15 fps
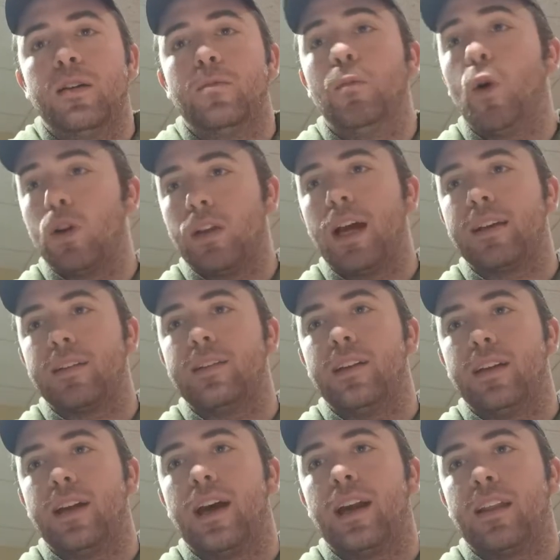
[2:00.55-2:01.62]
More likely
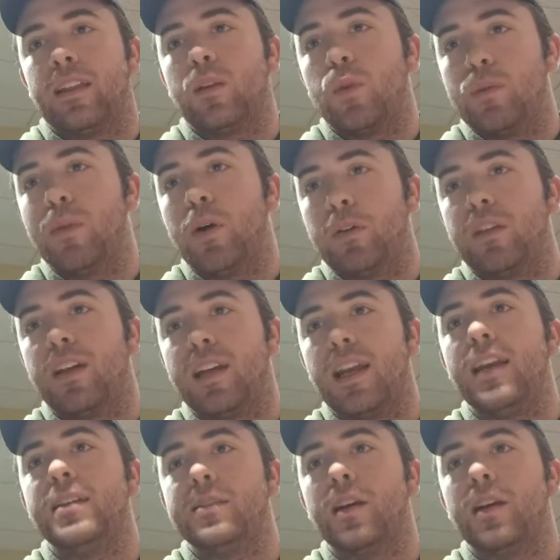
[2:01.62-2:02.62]
than not, I think we both think he's